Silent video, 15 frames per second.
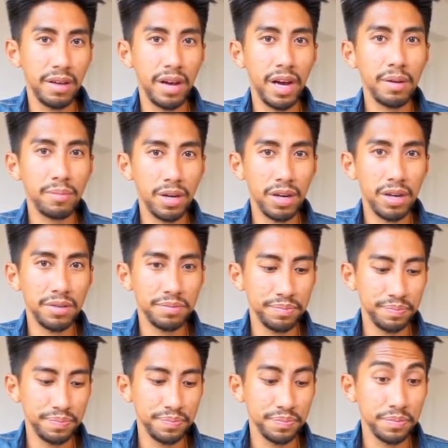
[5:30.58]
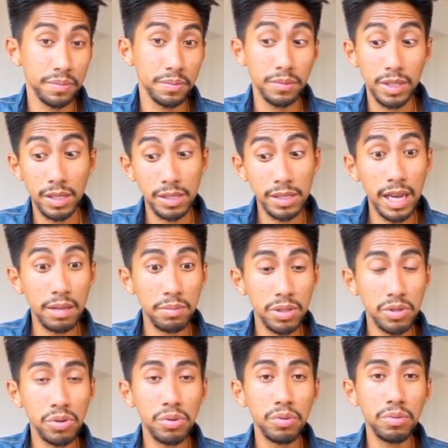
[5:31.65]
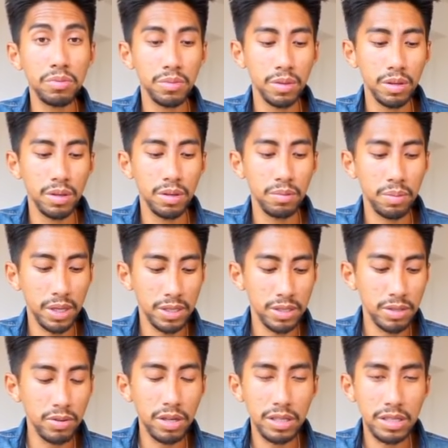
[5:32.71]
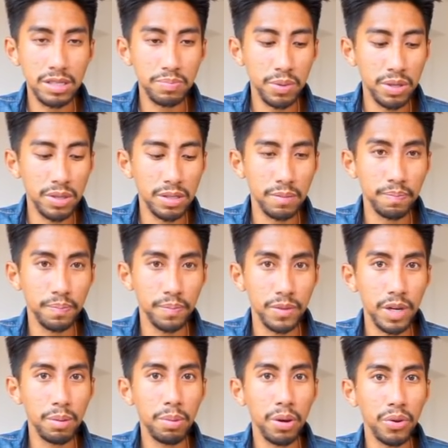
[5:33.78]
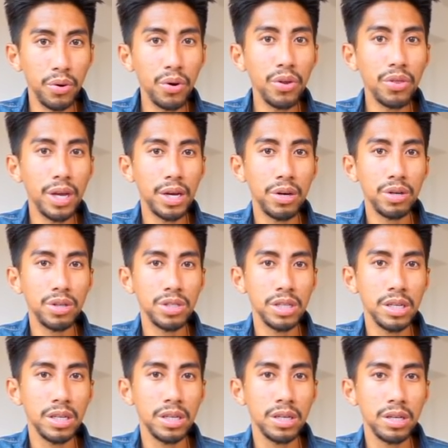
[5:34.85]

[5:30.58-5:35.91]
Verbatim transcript: I'm gone. Sad but true, because look at this person. They're about earth energy.